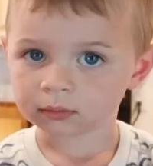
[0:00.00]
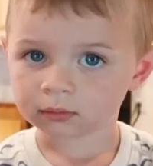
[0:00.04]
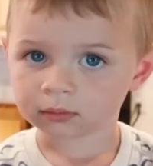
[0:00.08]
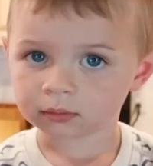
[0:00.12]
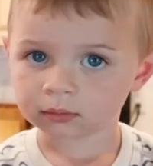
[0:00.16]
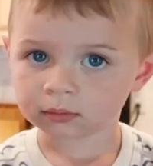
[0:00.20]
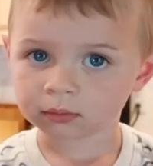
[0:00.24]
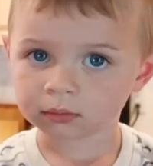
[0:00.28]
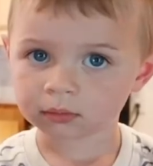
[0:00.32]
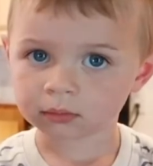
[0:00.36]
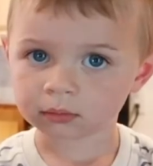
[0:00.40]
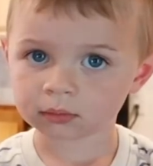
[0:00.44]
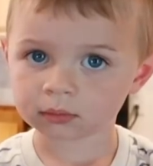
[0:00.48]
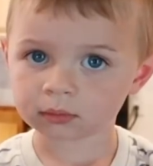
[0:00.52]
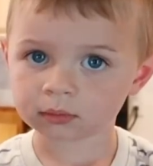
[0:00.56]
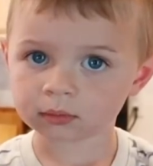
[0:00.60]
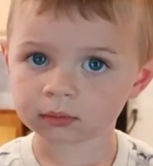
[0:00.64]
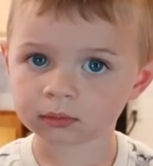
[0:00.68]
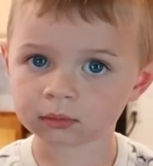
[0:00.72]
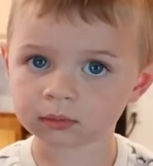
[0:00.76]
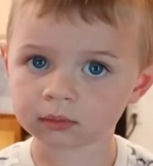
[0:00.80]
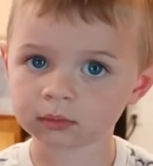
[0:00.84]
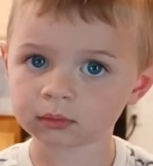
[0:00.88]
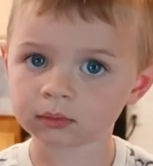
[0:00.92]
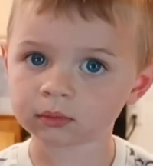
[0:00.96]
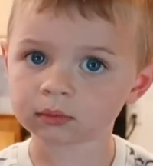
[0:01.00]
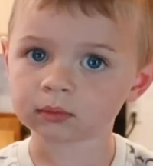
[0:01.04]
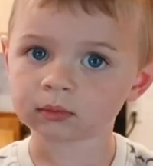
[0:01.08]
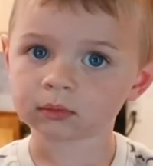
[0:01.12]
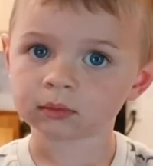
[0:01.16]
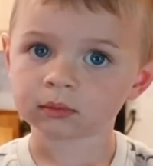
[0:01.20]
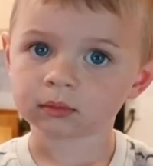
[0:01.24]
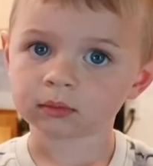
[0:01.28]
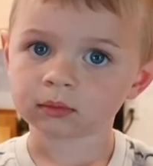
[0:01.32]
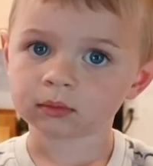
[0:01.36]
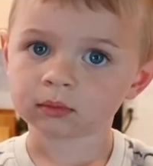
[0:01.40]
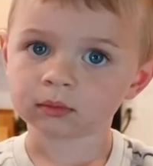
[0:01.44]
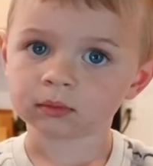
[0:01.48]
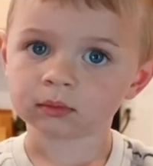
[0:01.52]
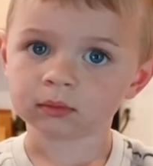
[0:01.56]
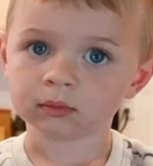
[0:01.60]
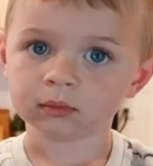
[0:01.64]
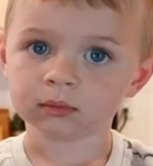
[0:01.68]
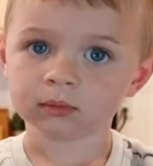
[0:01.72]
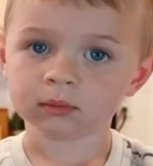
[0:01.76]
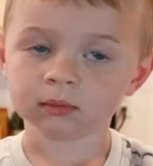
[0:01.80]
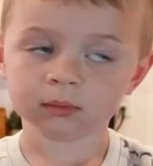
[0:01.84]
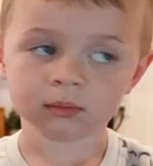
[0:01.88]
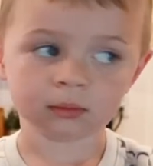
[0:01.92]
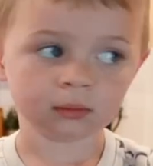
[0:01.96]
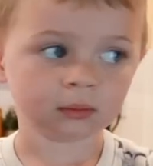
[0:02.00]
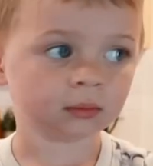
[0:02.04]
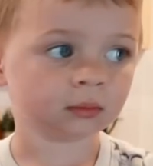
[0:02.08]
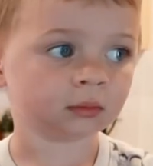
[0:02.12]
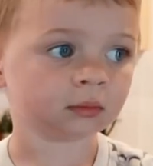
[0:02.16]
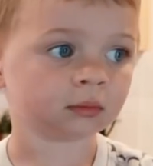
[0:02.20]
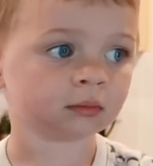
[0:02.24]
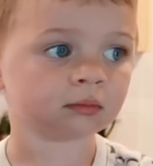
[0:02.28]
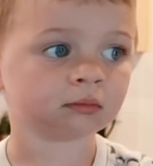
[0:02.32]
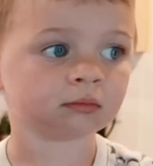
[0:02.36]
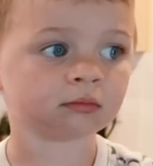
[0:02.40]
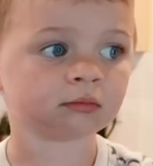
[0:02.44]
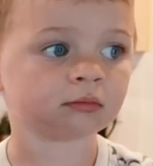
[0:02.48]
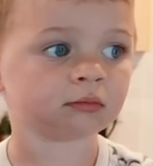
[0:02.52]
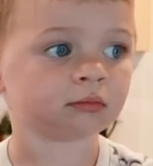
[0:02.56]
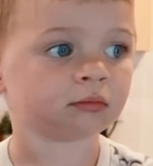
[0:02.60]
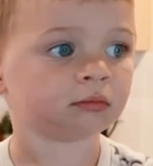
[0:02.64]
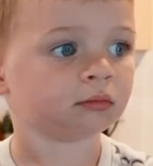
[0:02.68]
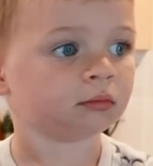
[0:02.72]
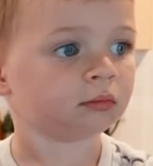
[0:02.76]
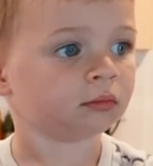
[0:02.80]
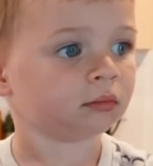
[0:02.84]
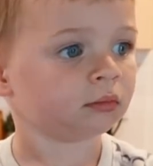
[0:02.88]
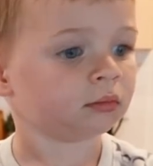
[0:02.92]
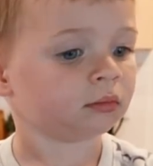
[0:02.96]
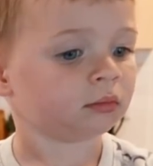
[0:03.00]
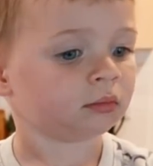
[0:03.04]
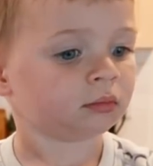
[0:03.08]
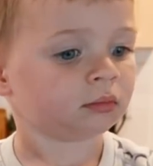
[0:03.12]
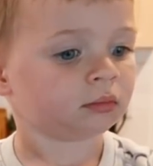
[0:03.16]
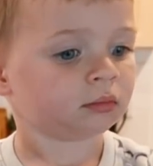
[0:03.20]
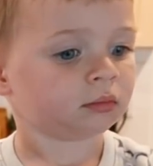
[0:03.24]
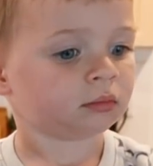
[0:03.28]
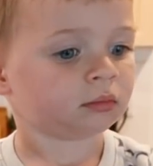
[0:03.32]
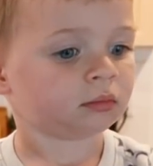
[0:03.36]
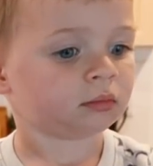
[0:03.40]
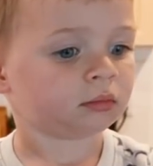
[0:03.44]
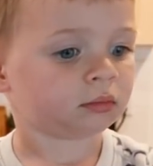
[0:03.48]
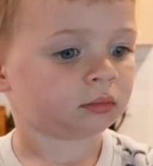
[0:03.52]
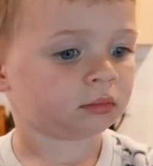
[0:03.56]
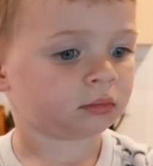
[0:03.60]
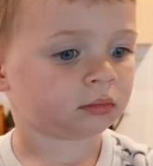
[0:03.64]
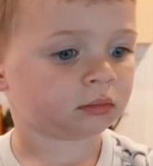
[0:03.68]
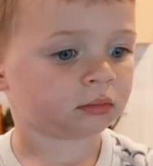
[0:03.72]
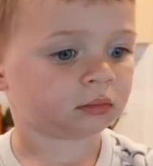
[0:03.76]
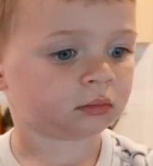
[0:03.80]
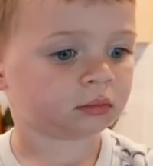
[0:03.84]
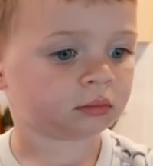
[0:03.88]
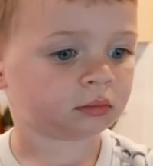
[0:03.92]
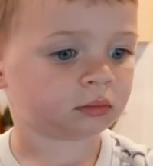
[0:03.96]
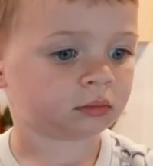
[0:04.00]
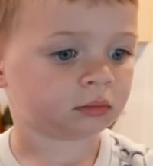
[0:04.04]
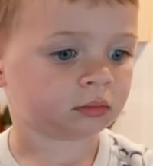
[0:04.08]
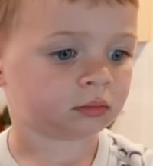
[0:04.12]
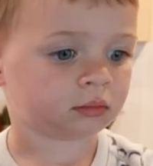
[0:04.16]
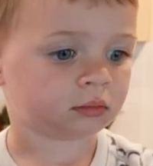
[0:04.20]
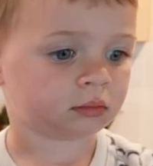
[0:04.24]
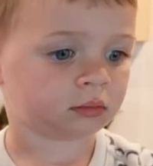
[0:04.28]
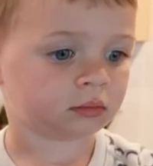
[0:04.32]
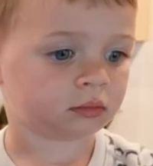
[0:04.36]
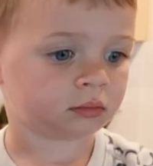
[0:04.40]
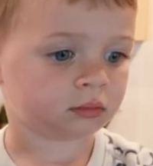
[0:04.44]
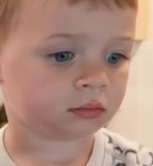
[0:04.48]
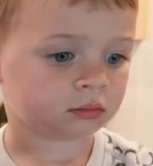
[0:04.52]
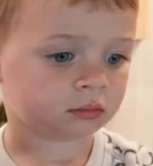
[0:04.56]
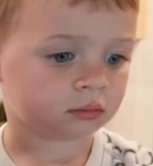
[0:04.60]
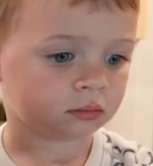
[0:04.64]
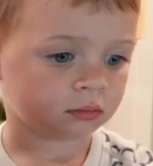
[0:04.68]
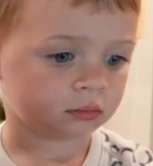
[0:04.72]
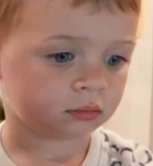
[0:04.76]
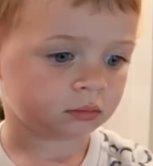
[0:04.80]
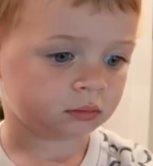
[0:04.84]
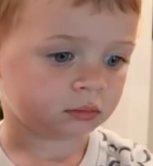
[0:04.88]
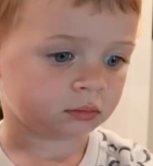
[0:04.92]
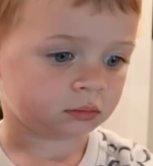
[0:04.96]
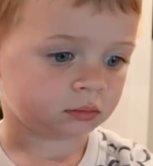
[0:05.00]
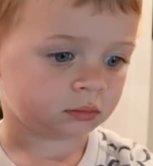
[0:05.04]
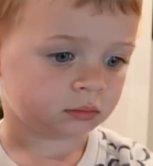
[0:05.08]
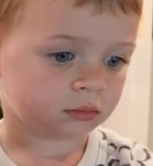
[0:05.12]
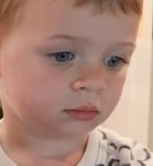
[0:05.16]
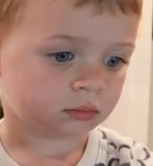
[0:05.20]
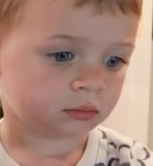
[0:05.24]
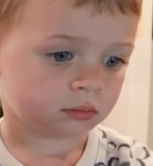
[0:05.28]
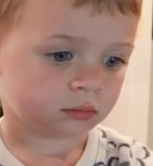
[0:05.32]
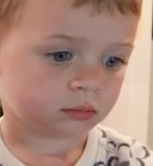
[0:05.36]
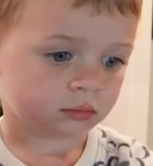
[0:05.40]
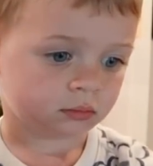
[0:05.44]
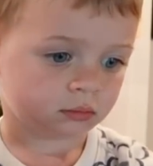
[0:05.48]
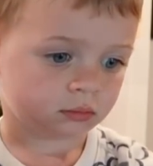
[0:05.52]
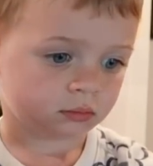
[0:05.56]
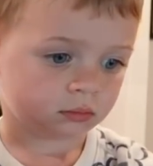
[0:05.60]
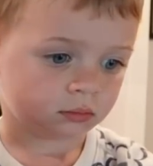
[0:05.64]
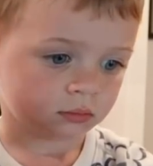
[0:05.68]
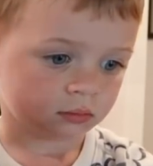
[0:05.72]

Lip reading: No words are spoken by the person on screen.